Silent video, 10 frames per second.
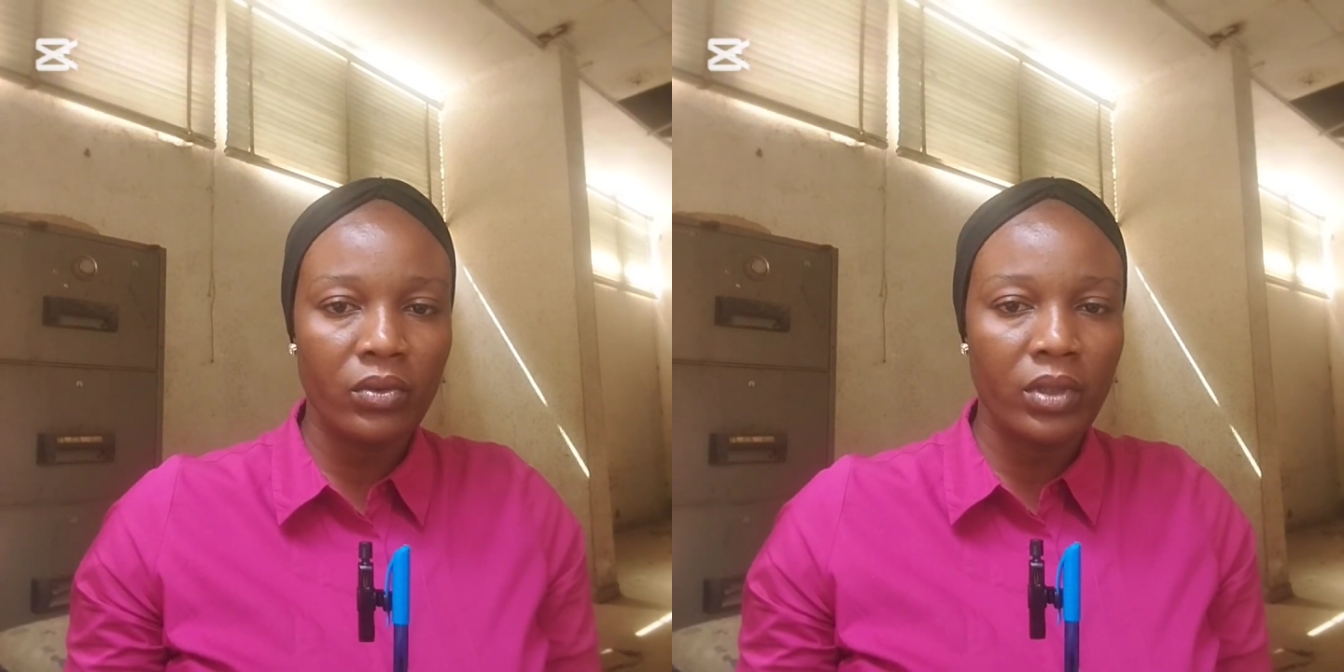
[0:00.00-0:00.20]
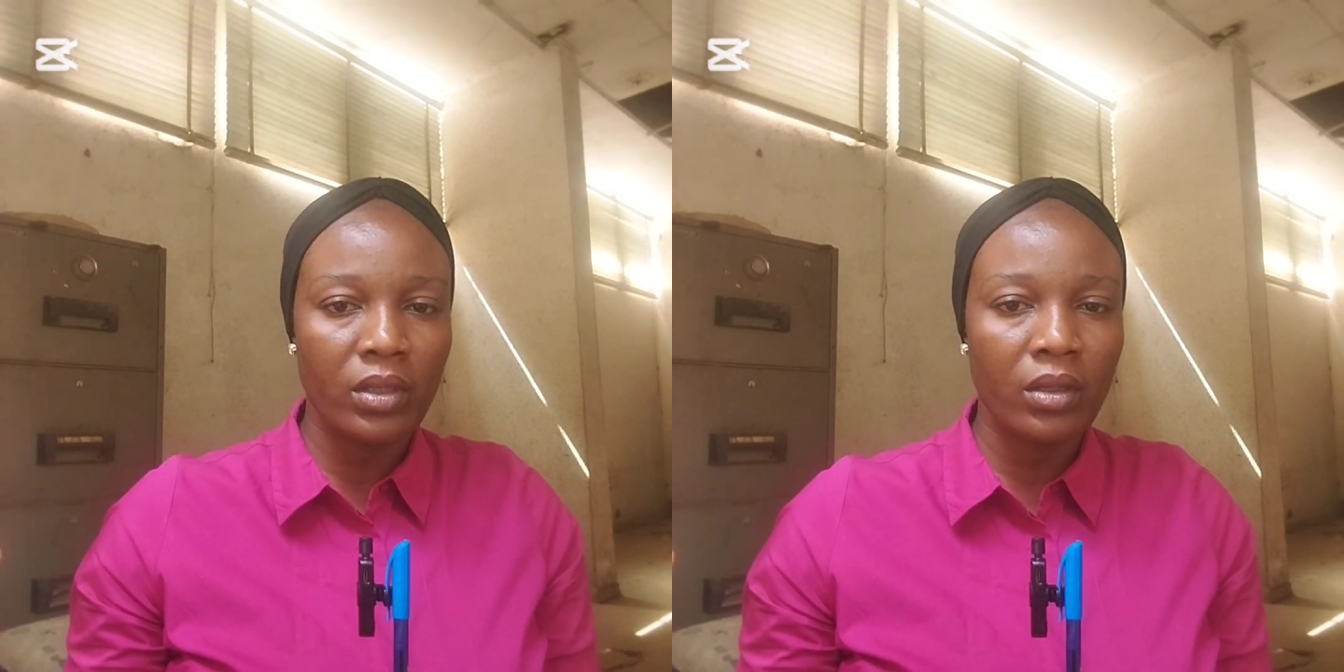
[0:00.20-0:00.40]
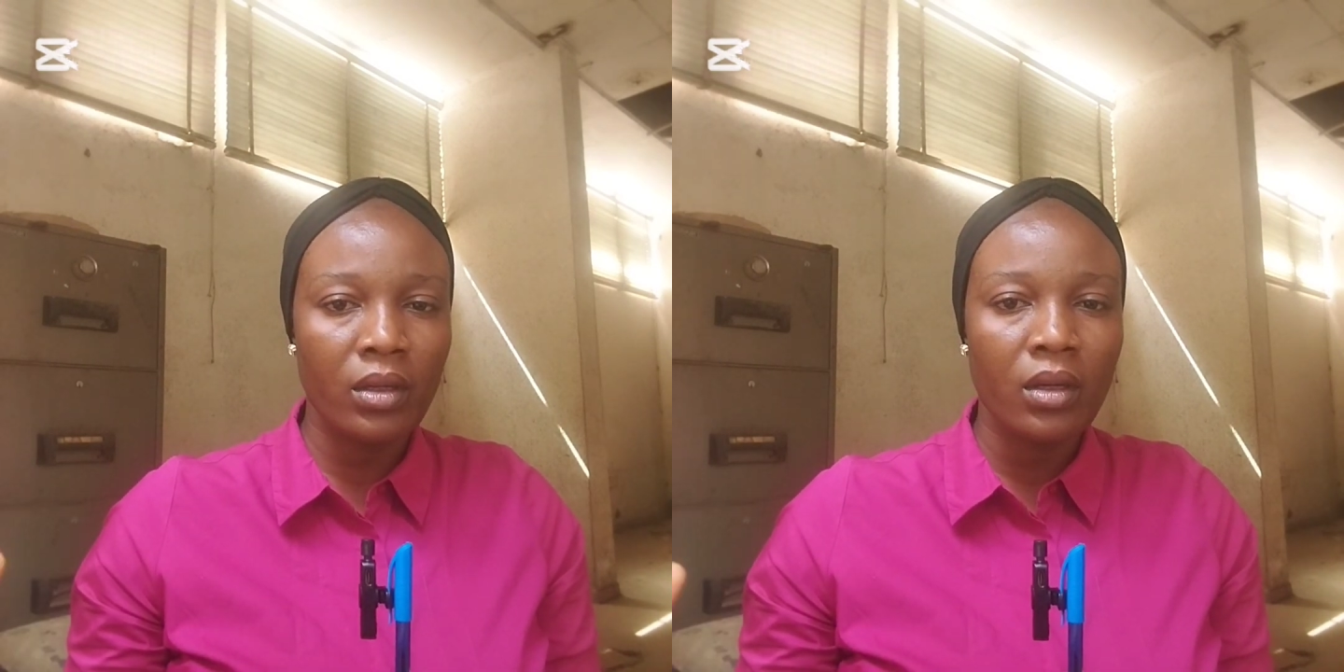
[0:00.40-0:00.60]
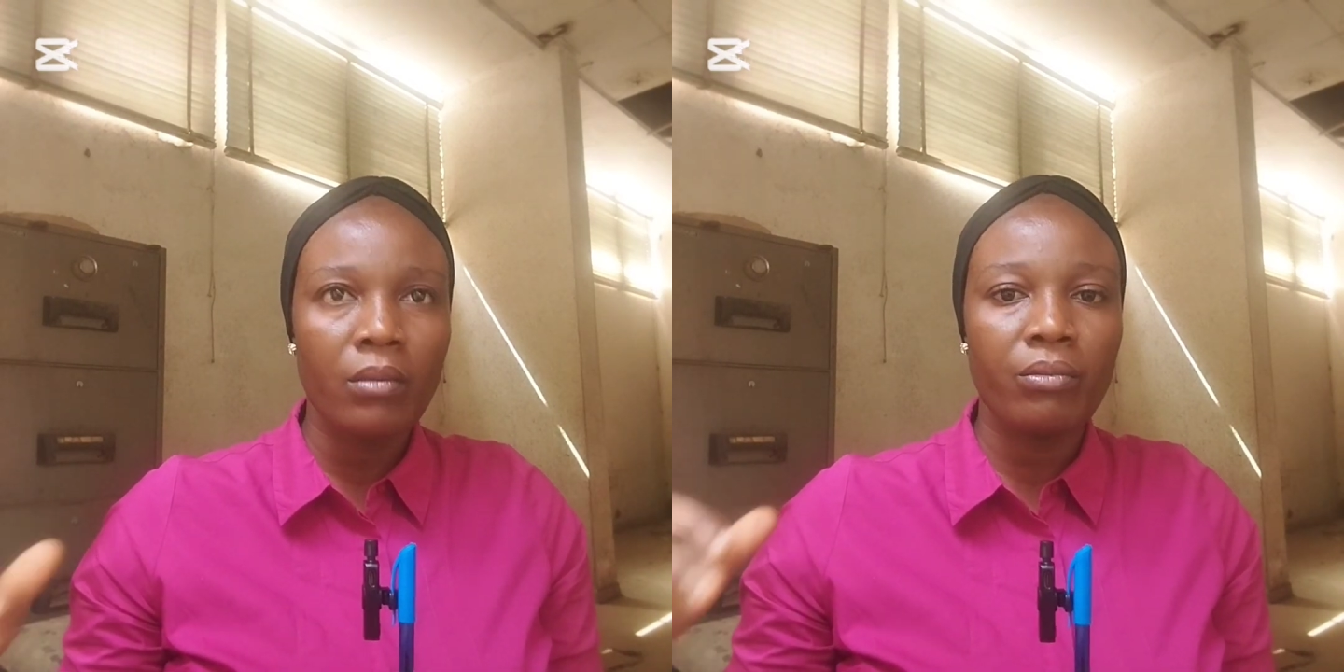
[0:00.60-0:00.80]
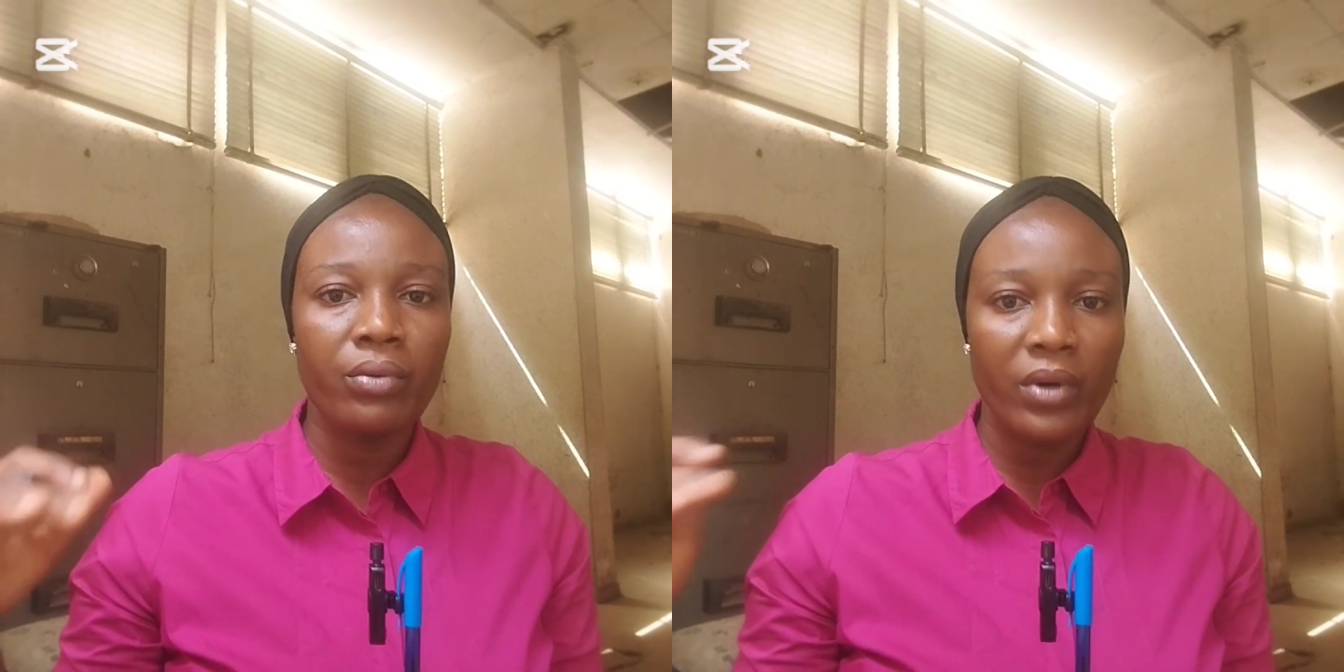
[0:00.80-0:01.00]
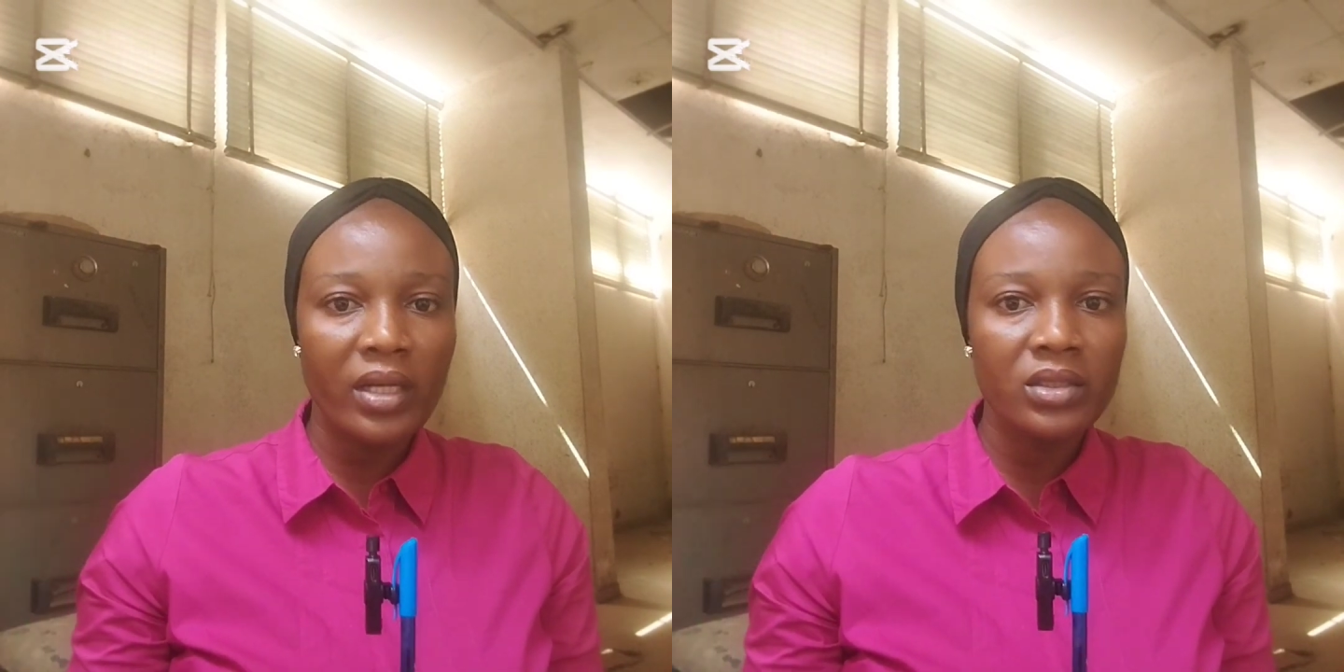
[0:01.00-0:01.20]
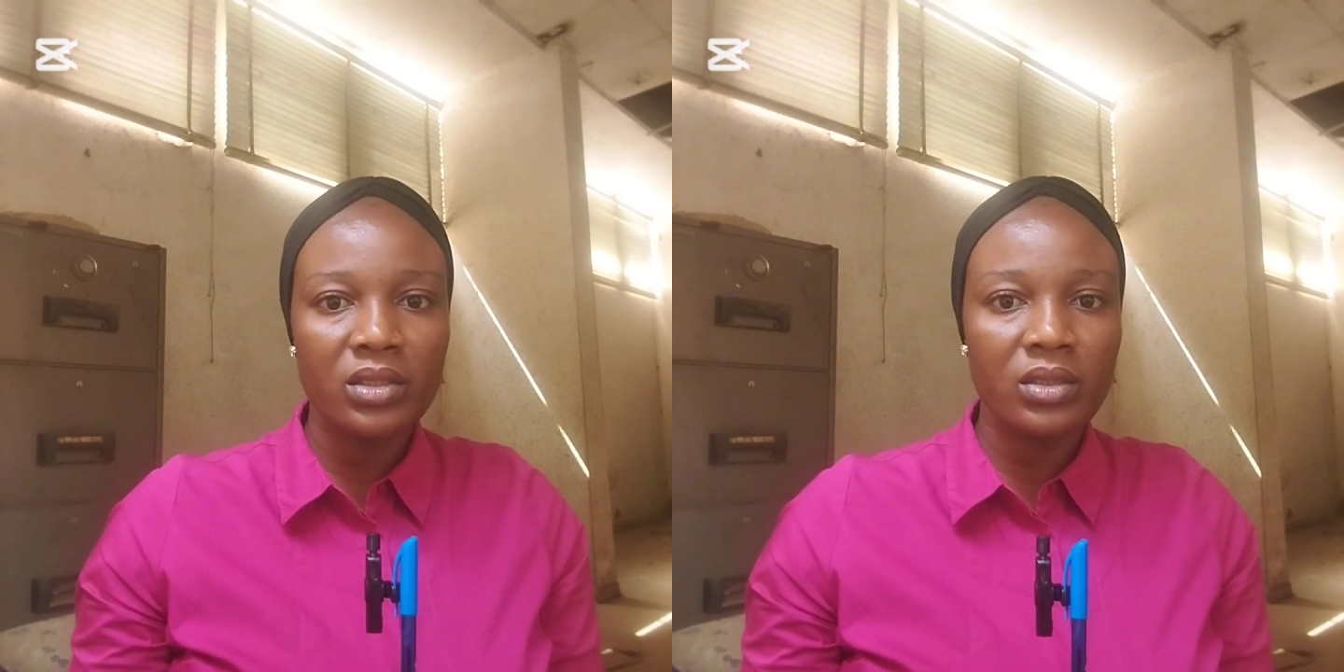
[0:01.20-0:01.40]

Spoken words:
Okay, brand